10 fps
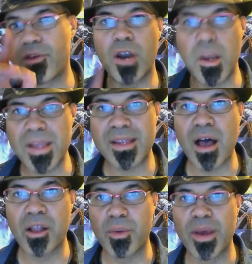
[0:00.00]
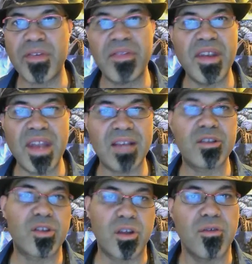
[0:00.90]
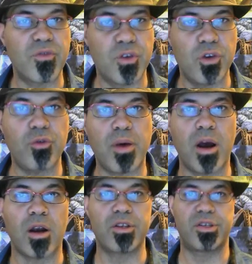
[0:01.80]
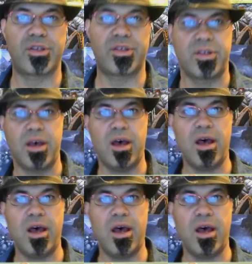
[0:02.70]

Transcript: going to be dealt with in the next few parts